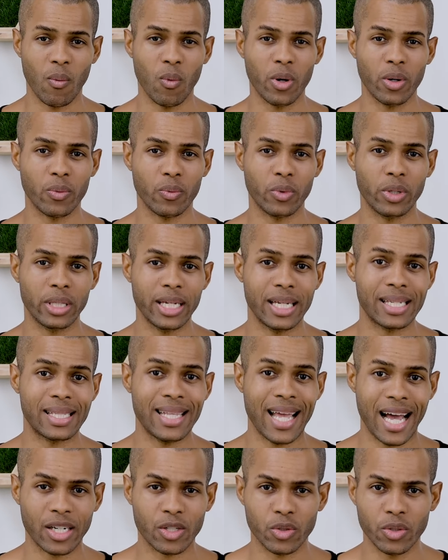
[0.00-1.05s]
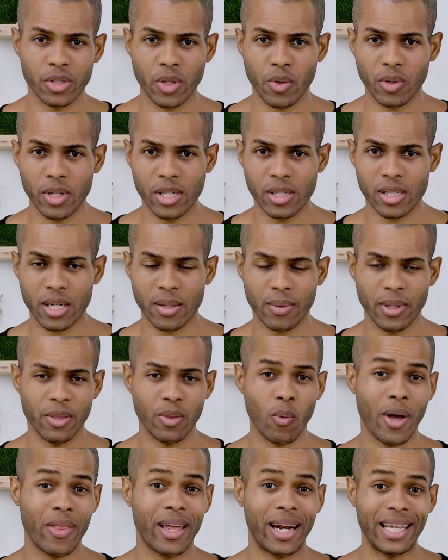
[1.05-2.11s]
weren't really as natural in the in, in,
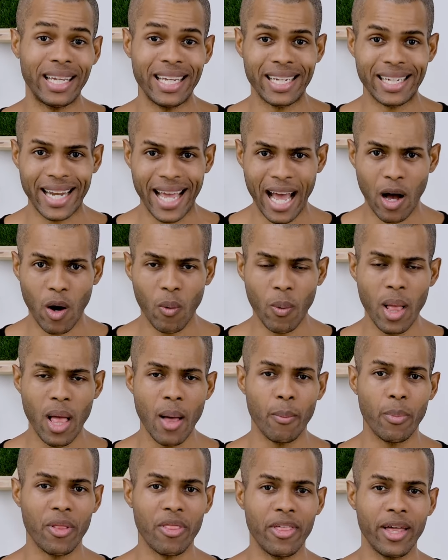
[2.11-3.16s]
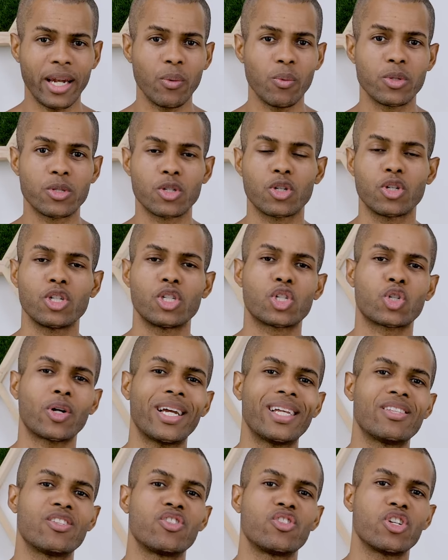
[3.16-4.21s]
the way that I eat now. But then it was a good
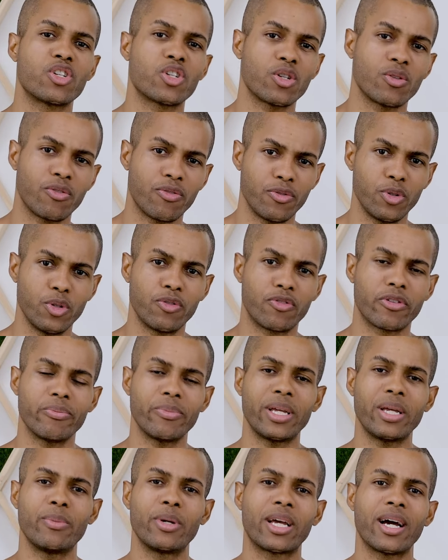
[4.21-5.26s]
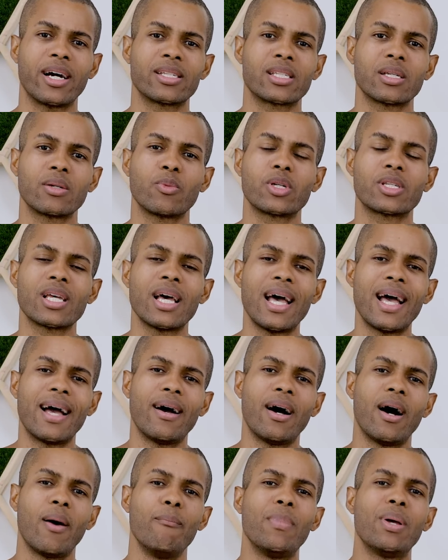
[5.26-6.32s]
transition food for me because it was
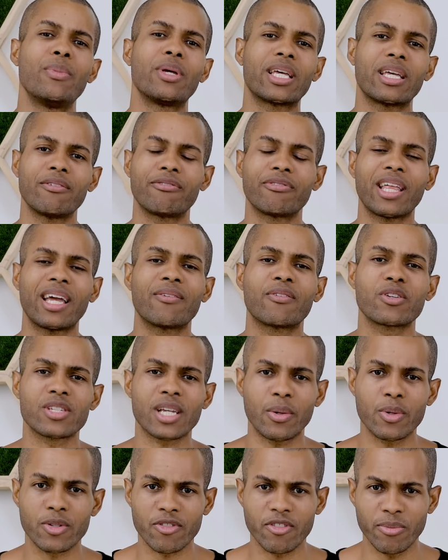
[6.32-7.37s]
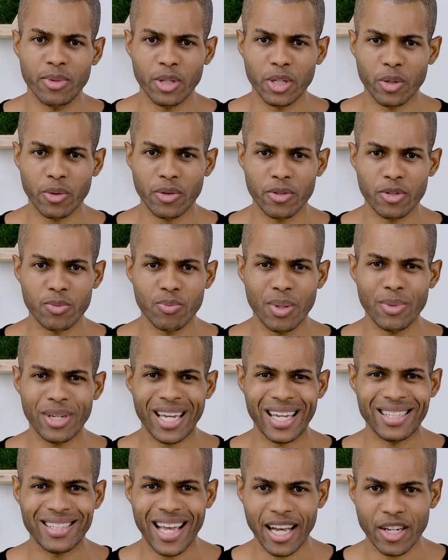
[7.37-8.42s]
uh, mimicking flavors I was familiar with. It was
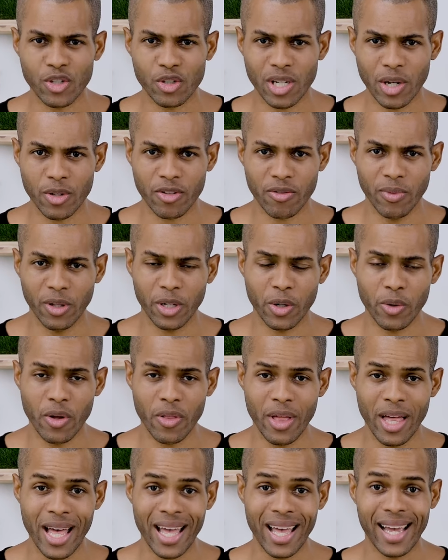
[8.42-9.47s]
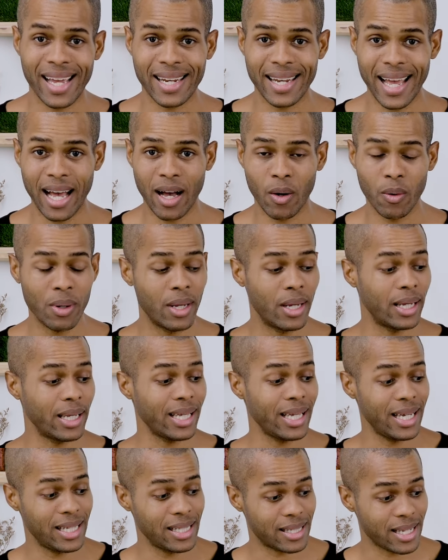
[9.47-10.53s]
mimicking textures I was familiar with. And now
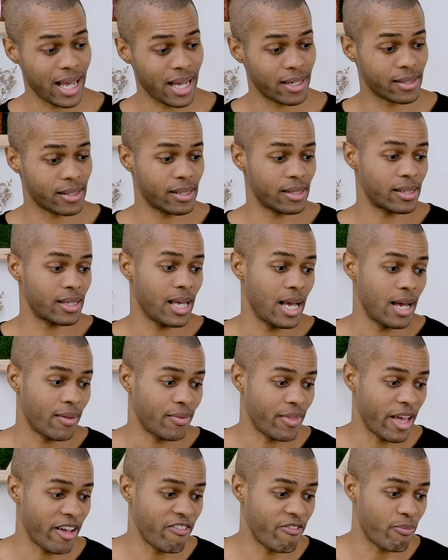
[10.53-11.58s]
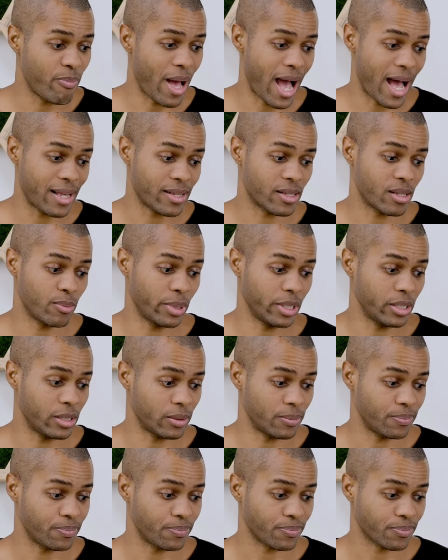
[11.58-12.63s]
in Texas, they've passed a
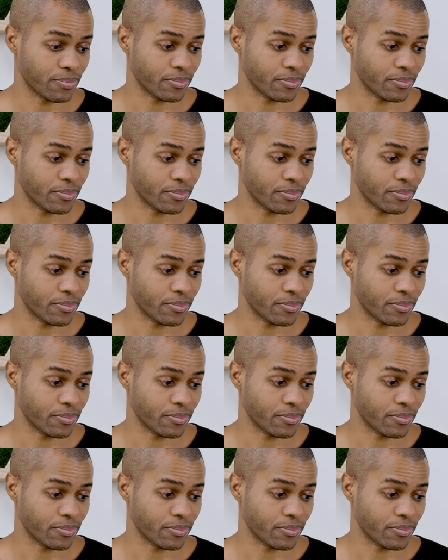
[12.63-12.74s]
bill,